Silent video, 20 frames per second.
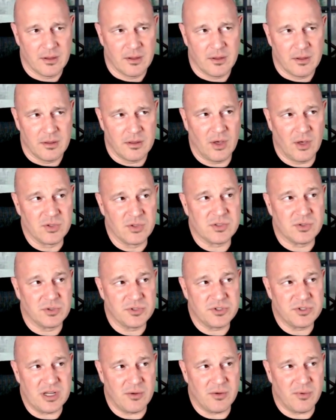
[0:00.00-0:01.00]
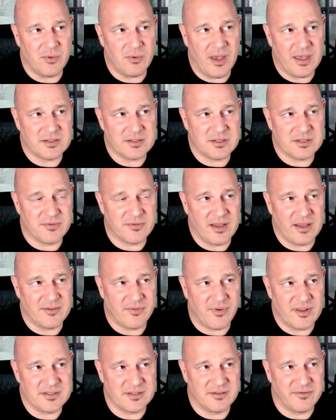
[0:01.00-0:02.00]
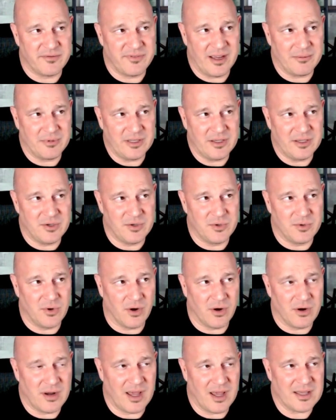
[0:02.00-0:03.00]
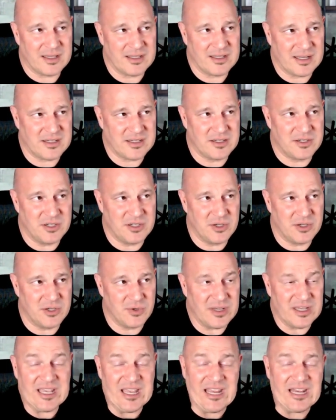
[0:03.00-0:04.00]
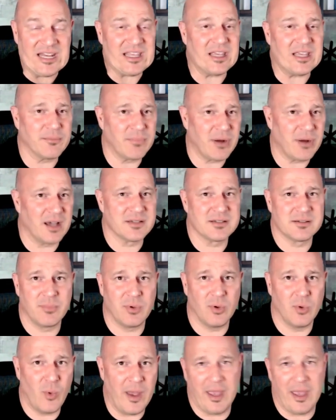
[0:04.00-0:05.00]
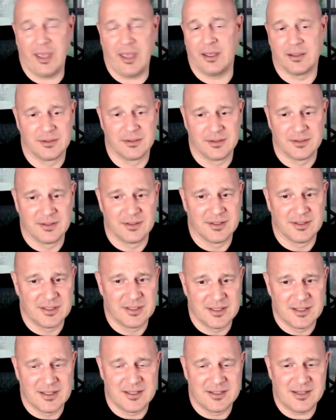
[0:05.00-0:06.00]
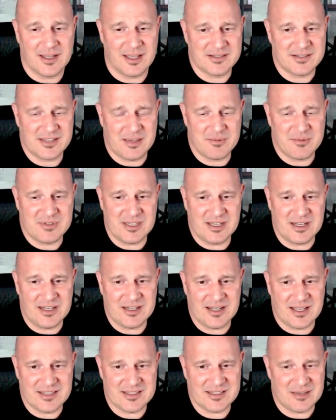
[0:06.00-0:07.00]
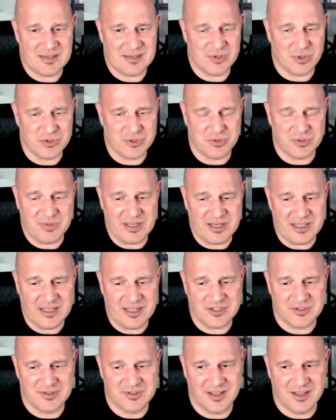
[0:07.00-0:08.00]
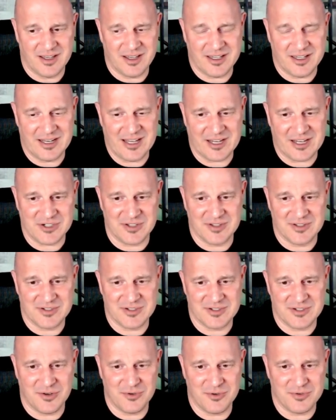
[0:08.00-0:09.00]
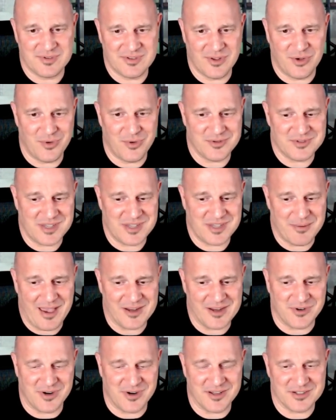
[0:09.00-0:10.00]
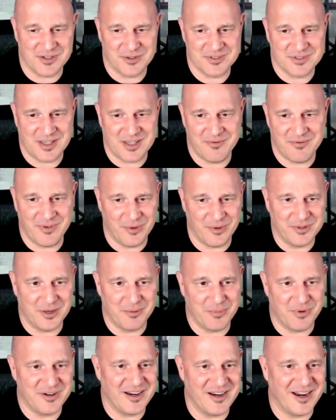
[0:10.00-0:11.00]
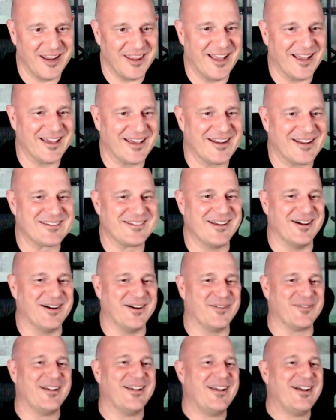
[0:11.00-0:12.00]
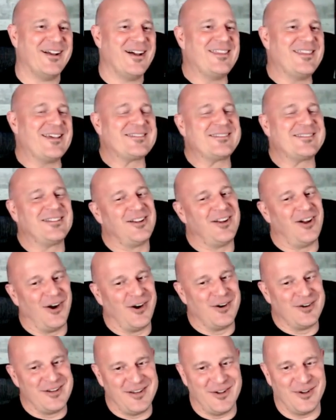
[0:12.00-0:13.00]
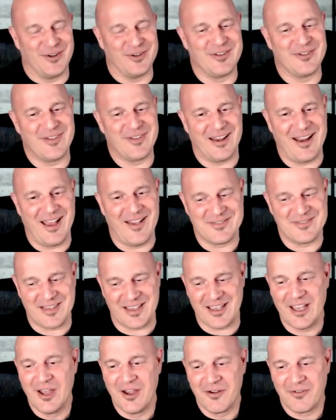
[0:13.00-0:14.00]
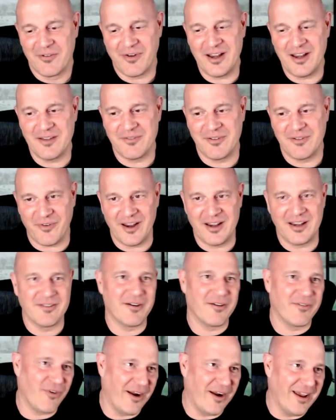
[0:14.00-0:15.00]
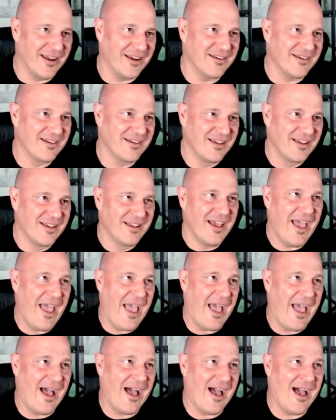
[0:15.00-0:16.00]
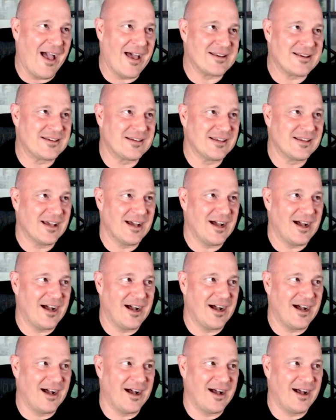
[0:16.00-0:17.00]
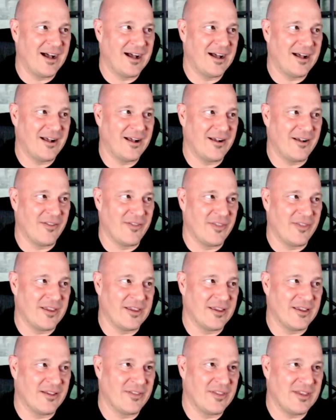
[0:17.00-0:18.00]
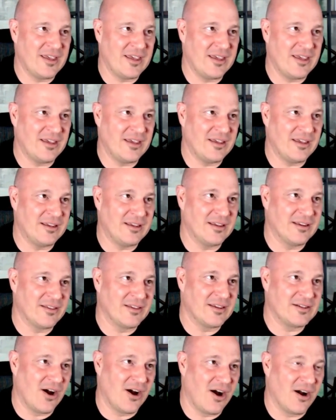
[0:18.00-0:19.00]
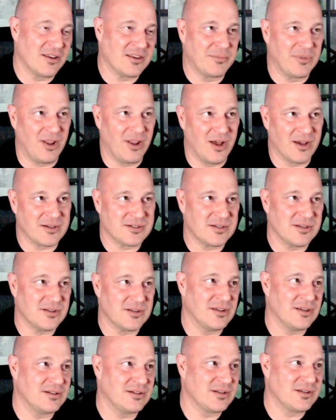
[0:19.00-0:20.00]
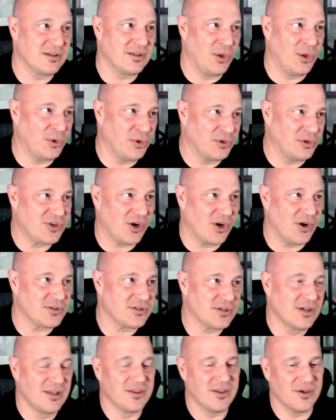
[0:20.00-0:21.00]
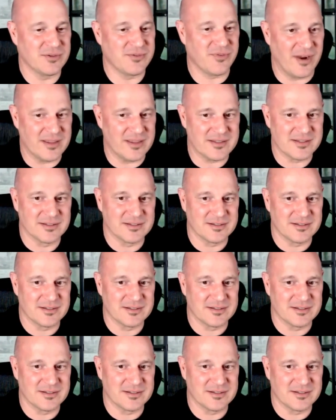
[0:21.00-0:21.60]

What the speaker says: The old school cheat way is to find friends and family who are not connected to you in any possible way. Not the same city, not the same social media connections, no same address, no same phone number, none of that kind of stuff. And that's a little hard to do. You've got to have like friend of a friend of a friend at the dog that belongs to the local church. Those friends.